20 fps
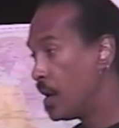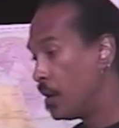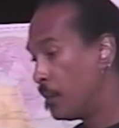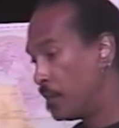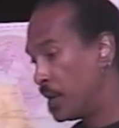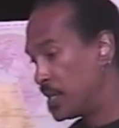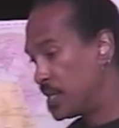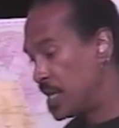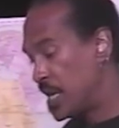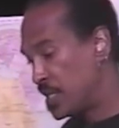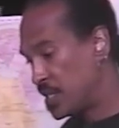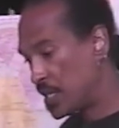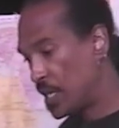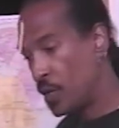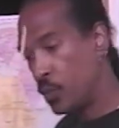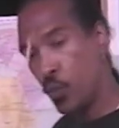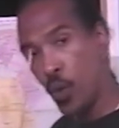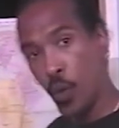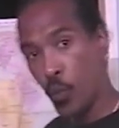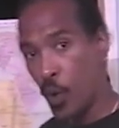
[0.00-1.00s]
But they
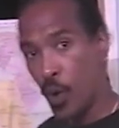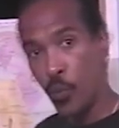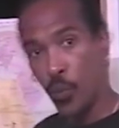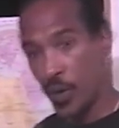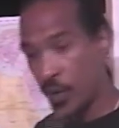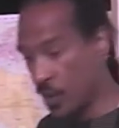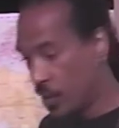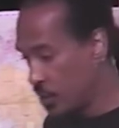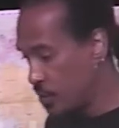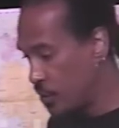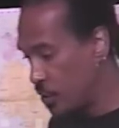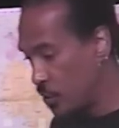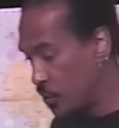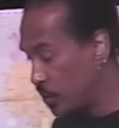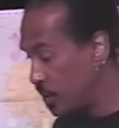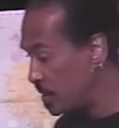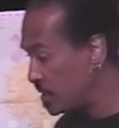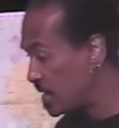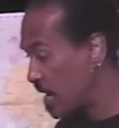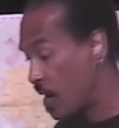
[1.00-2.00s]
said, well, what we're going to do
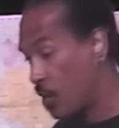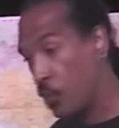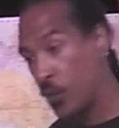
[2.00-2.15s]
is that